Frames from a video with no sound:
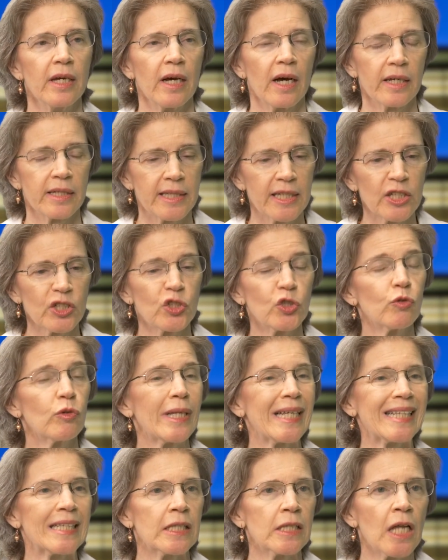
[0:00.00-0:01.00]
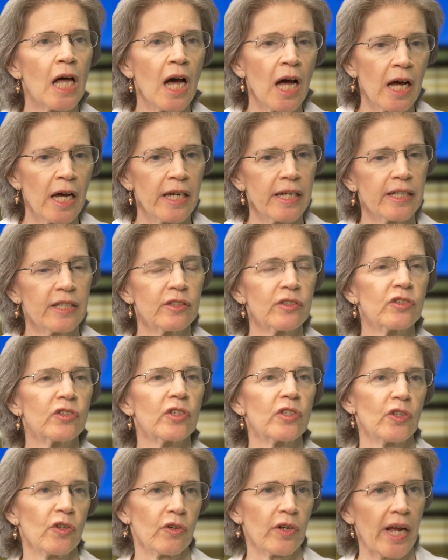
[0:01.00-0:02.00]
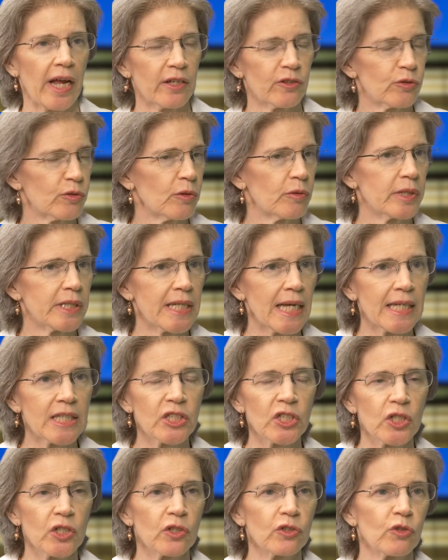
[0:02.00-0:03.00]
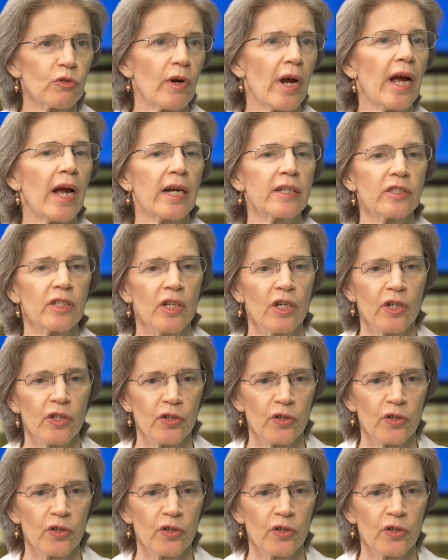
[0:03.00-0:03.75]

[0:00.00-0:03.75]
uh, tissue that lines your gastrointestinal tract,